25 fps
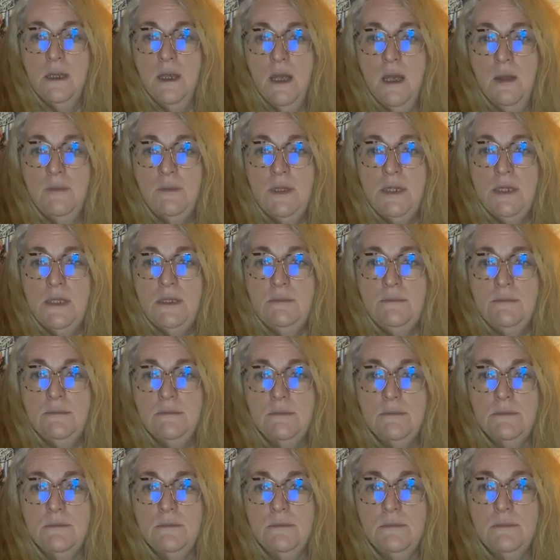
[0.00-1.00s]
I mean,
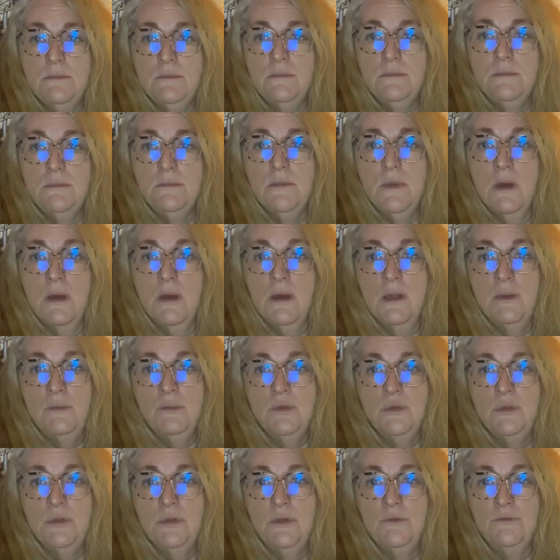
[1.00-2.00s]
I
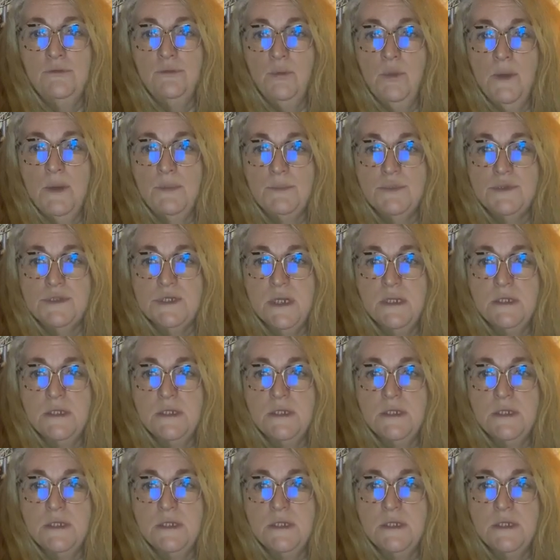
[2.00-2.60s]
wouldn't have whipped